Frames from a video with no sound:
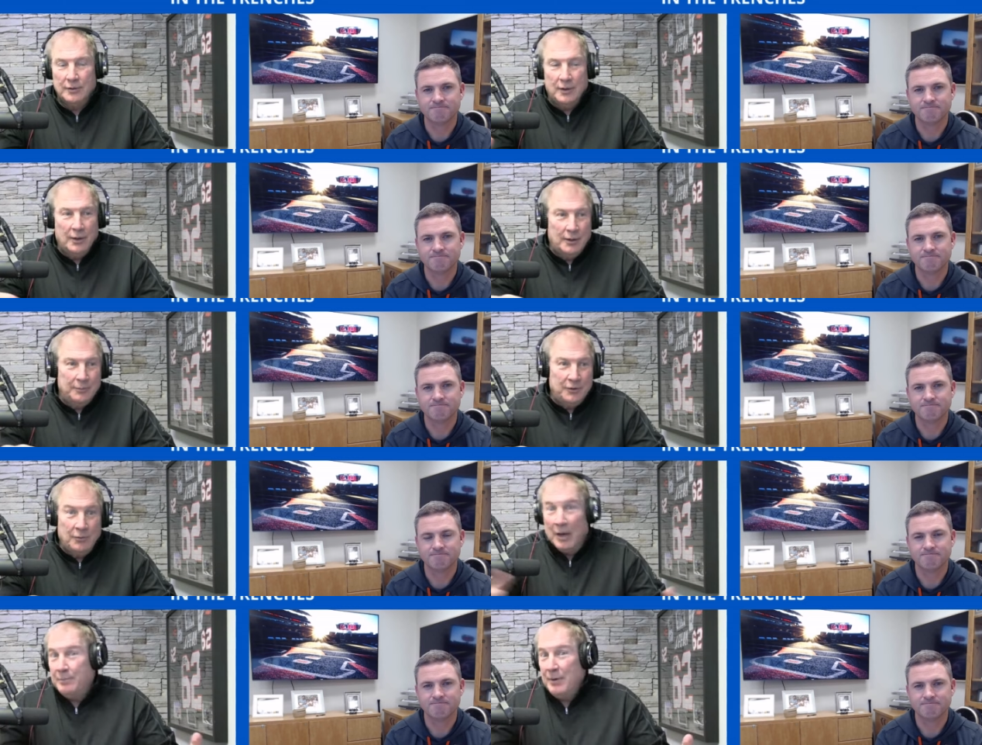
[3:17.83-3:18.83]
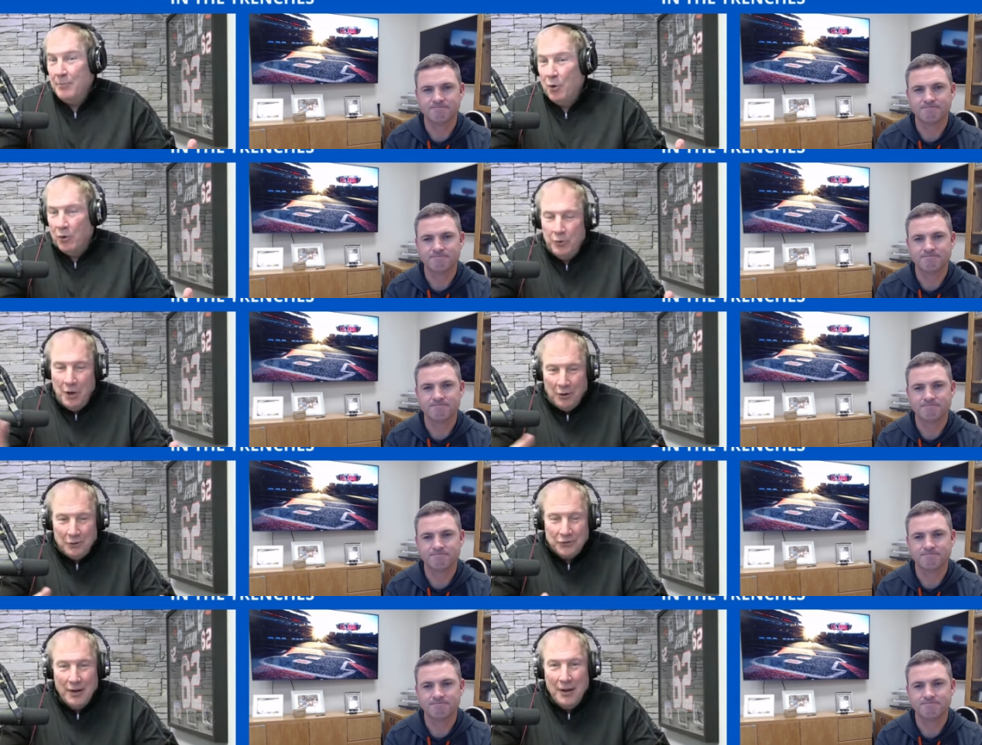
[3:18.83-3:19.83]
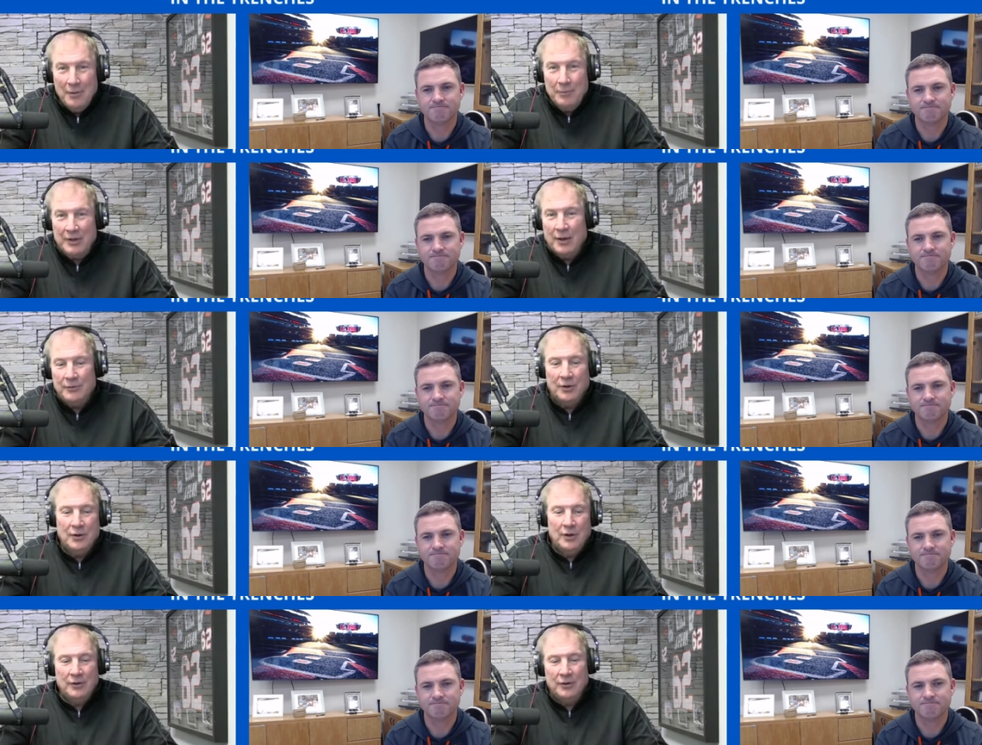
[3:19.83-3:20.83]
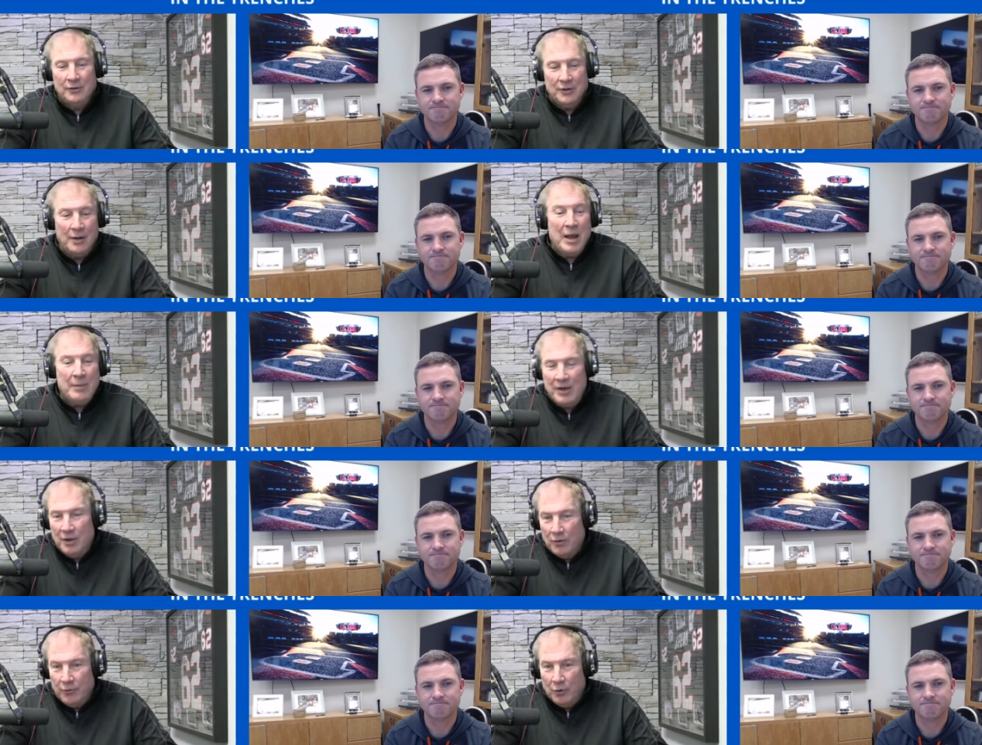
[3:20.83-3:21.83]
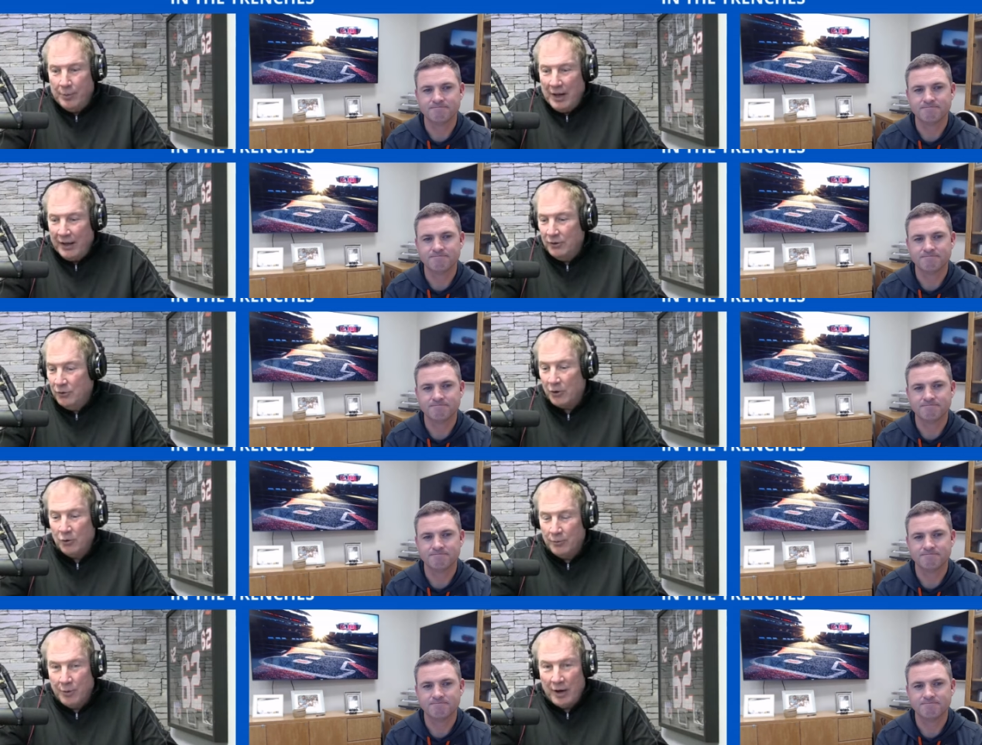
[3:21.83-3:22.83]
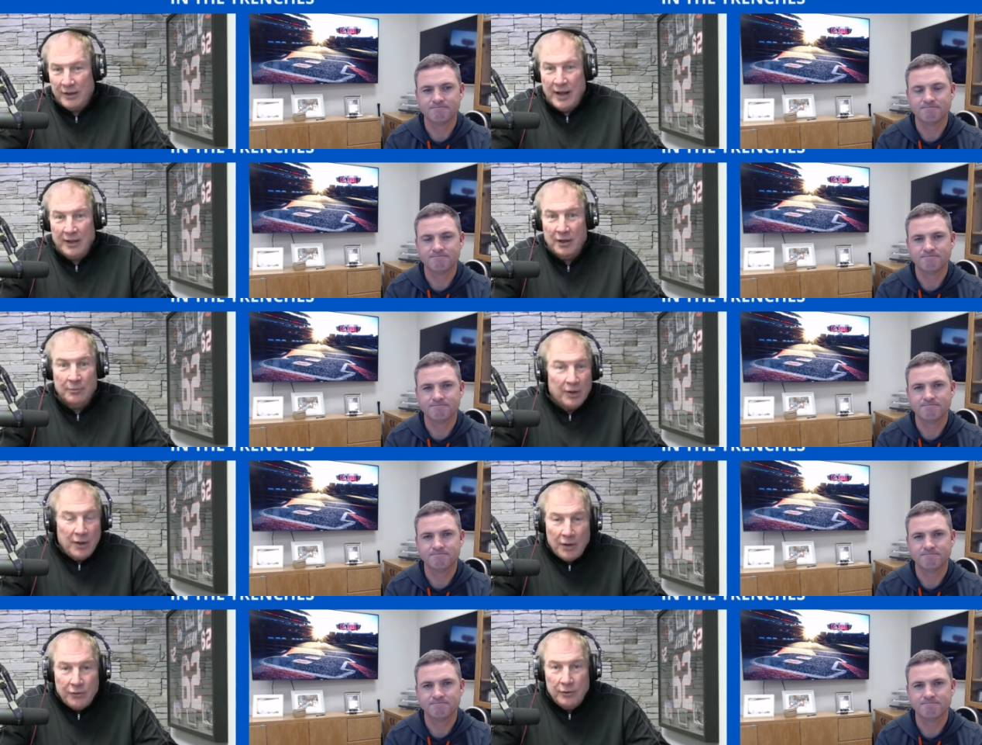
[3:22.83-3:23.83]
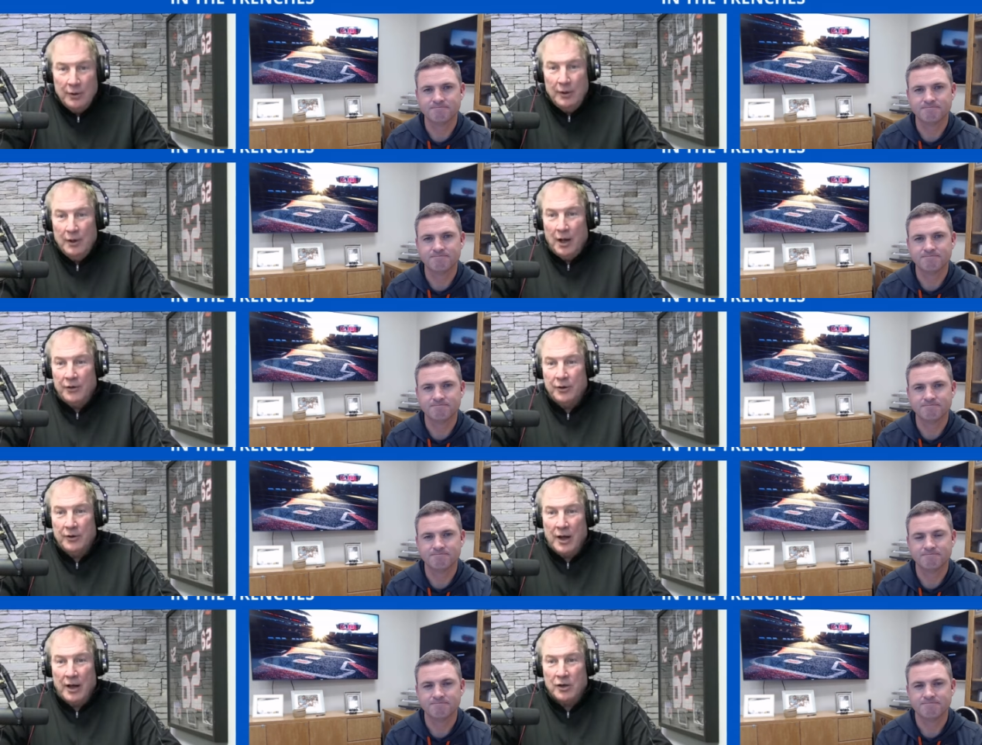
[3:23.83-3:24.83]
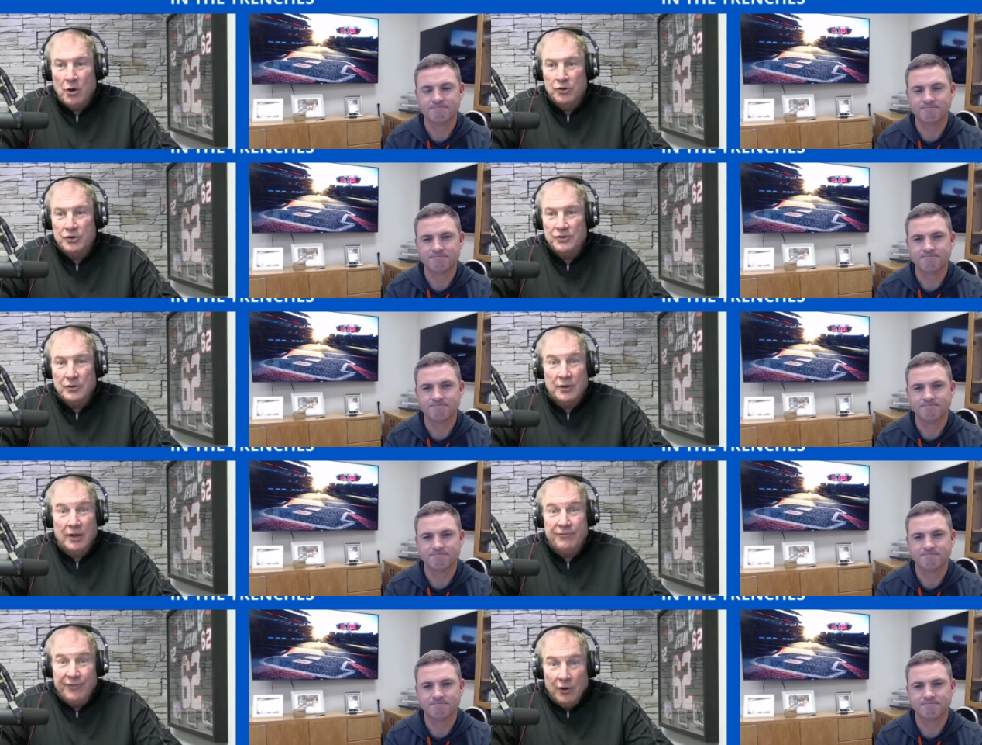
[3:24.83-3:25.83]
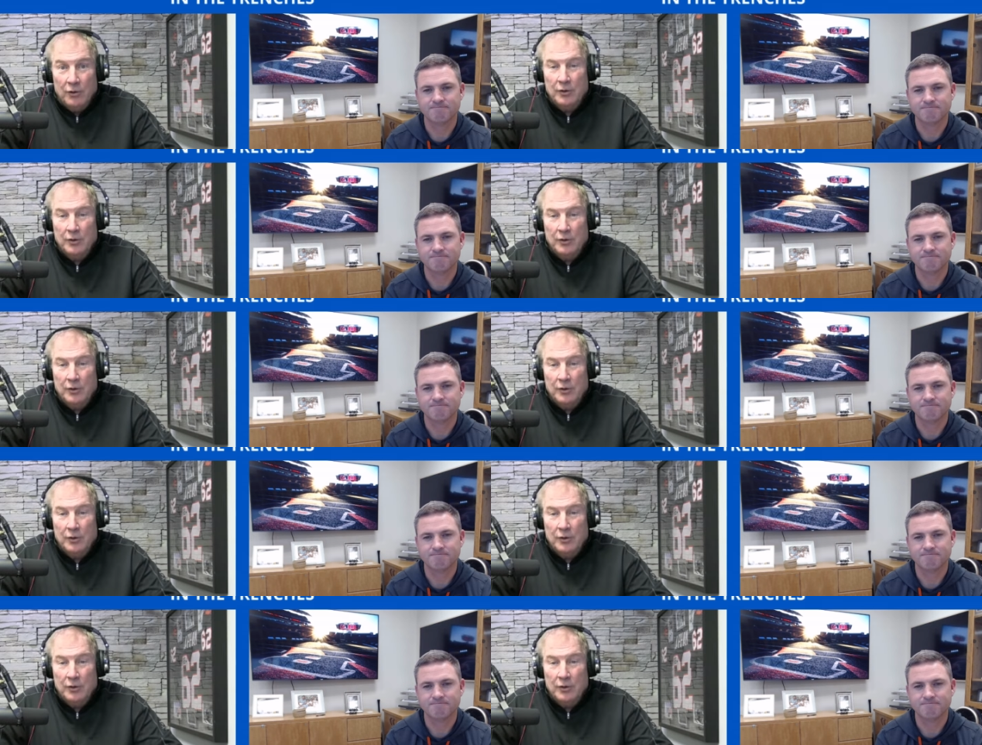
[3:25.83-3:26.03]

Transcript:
Speaker 1: Um, there might be more, who knows, but uh, they may be interviewed by not only Brian Callahan, but other, other, uh, coaches that fill,